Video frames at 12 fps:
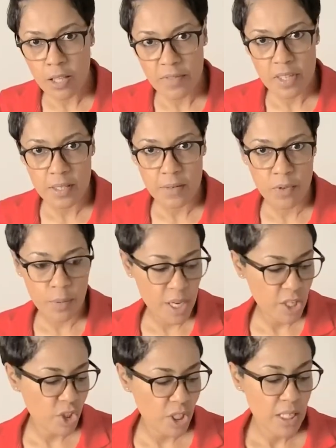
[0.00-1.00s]
of this
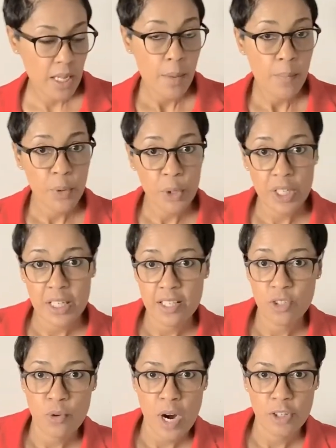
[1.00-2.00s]
information, put it
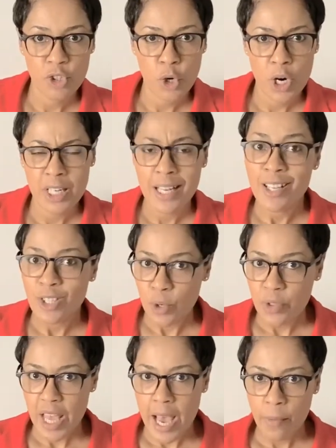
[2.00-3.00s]
into our chart, so
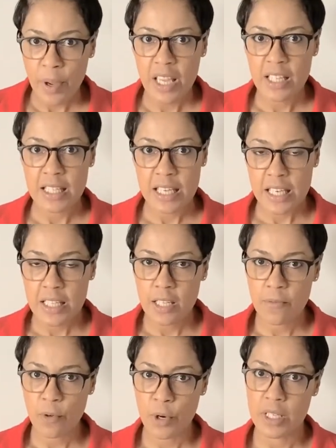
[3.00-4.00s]
that way it's
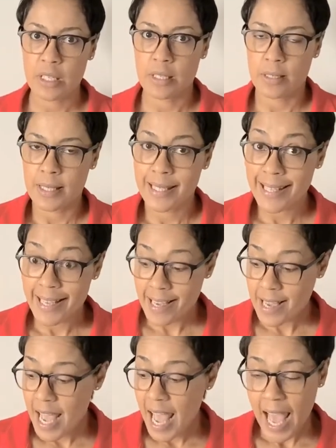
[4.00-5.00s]
easy for us to
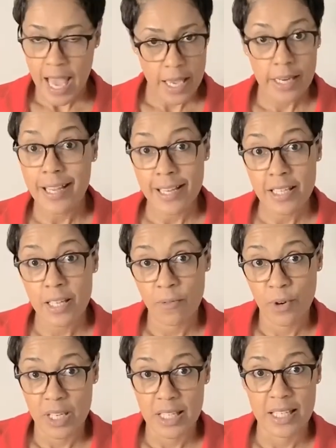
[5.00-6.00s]
see and easy for
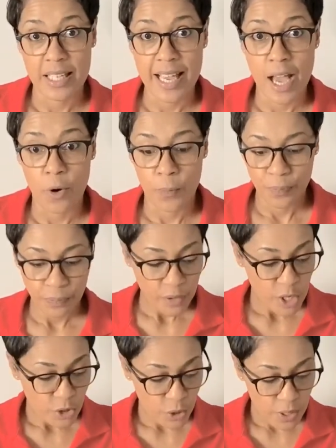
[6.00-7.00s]
us to count.
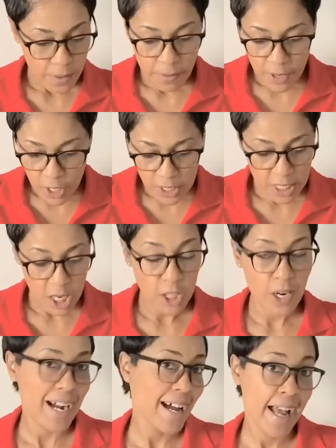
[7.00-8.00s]
So the first color
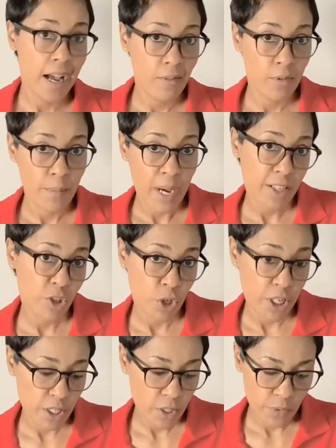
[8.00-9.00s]
I have on my
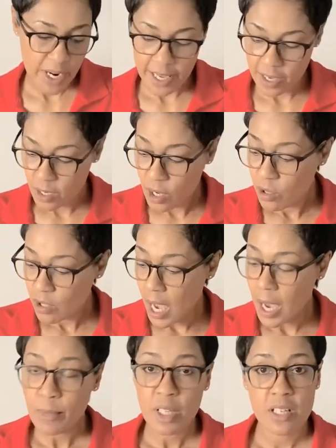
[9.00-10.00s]
chart is red. So
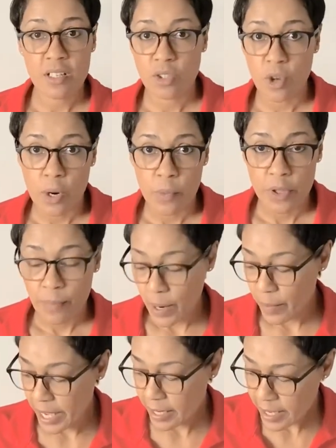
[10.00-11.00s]
I'm going to start with my
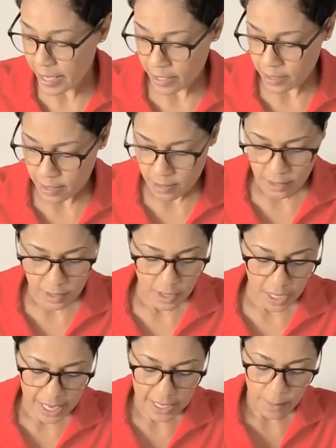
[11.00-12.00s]
red candies
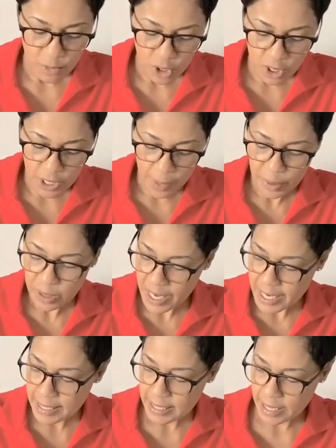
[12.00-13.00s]
and I'm just going to
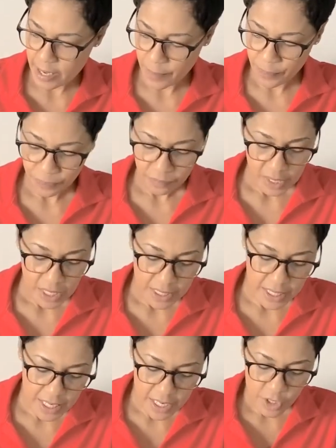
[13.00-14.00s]
place them
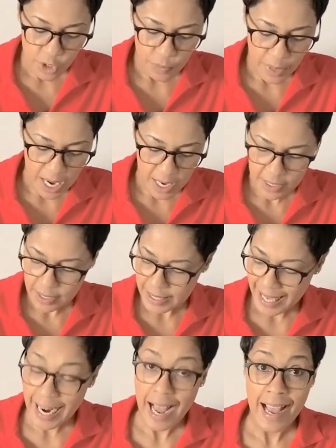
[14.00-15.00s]
in each box
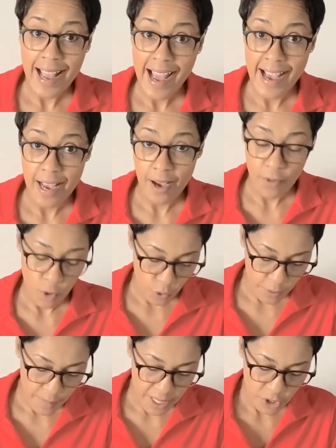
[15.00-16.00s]
that I have
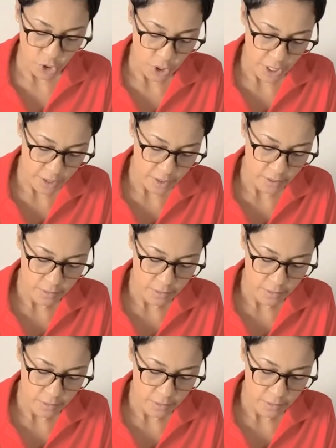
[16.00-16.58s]
on my chart.